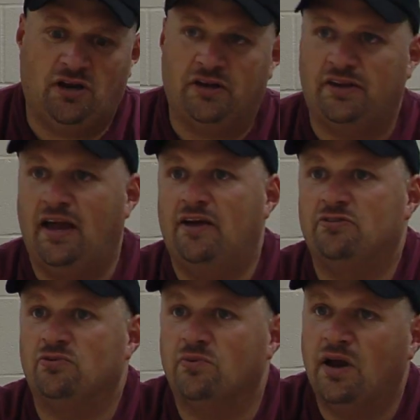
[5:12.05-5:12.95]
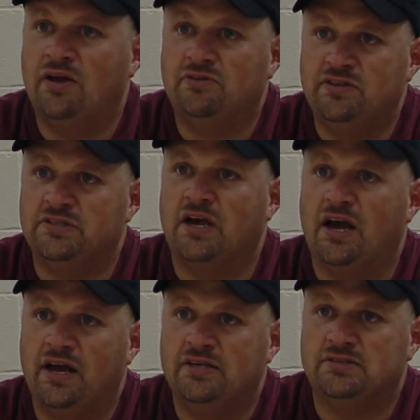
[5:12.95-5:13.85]
kind of gathered around these
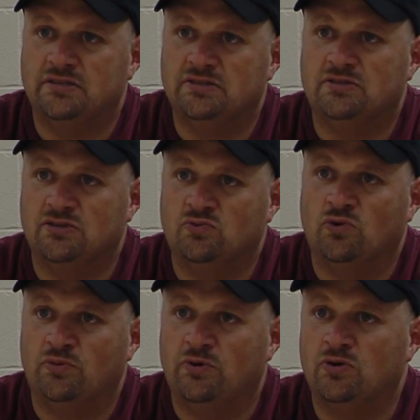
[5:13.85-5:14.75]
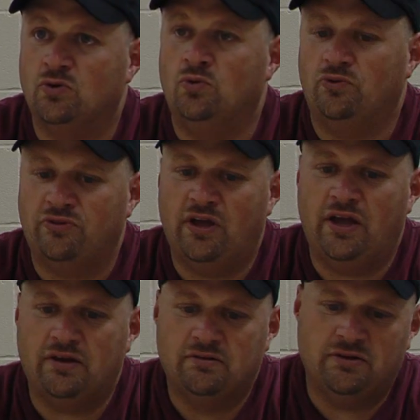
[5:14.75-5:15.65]
guys and it's, it's really been a cool thing.